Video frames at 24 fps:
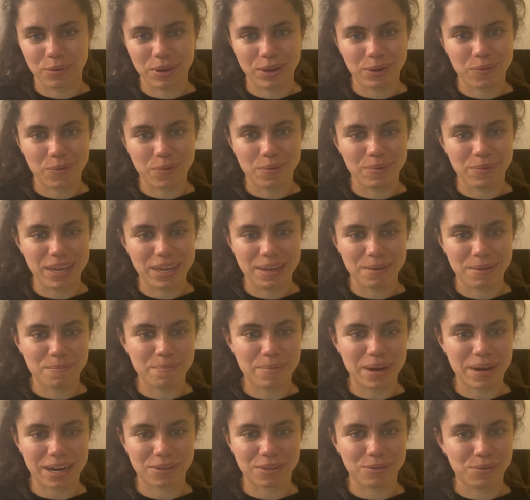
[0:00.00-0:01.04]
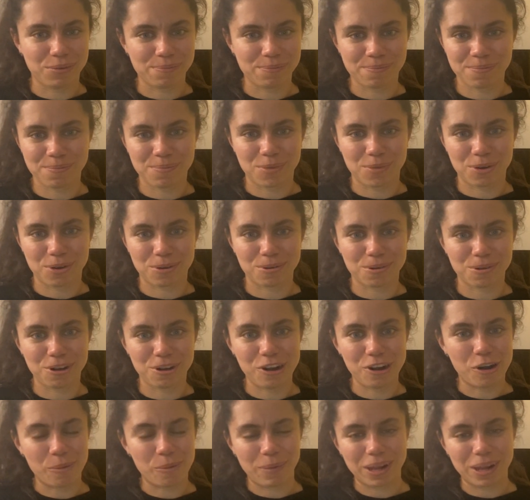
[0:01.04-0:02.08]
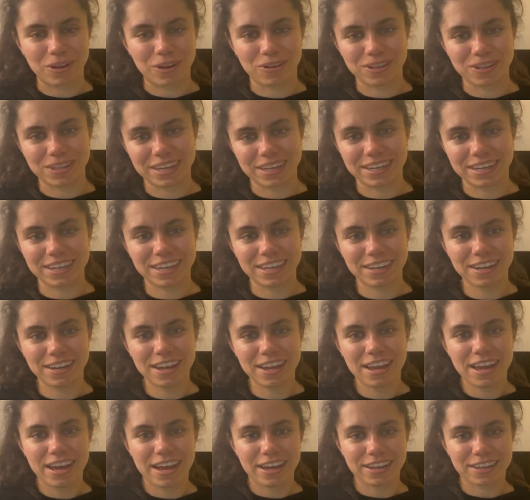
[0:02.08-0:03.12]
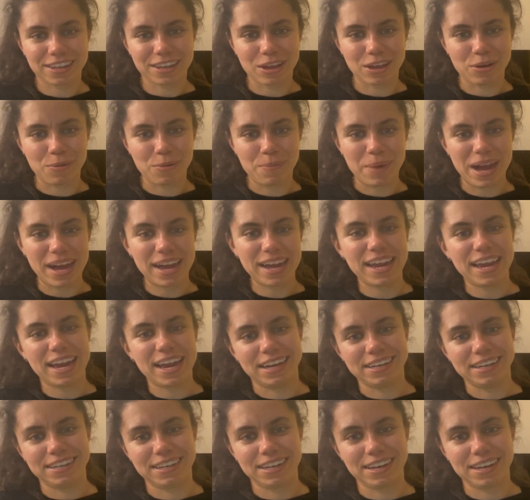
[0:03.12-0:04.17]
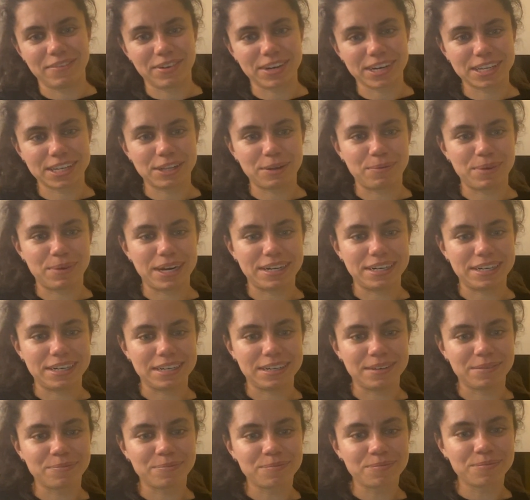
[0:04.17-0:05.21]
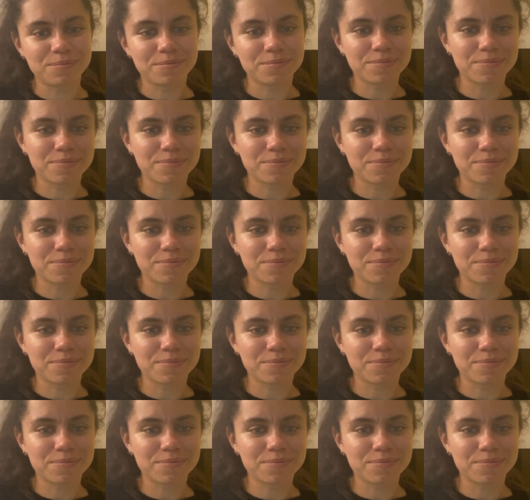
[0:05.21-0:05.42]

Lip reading: week we'll be back to more normal content. So bye, and never stop learning.